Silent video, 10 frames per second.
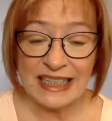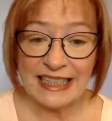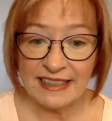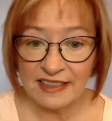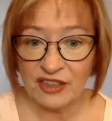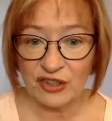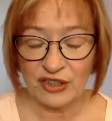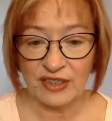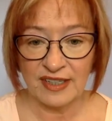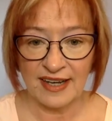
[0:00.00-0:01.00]

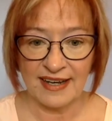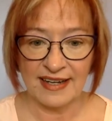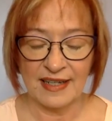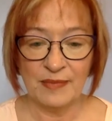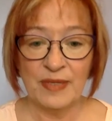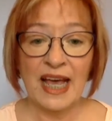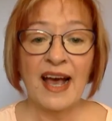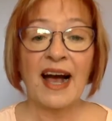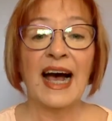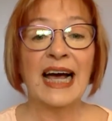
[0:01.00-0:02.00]
Eastern time,
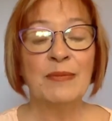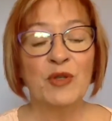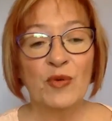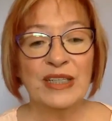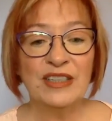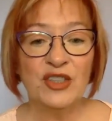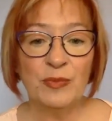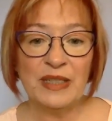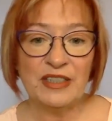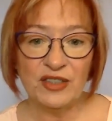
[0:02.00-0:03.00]
I'm going to
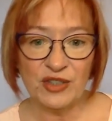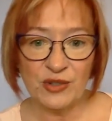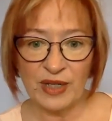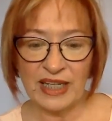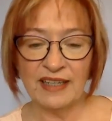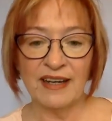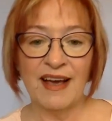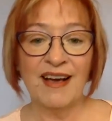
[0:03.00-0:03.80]
be doing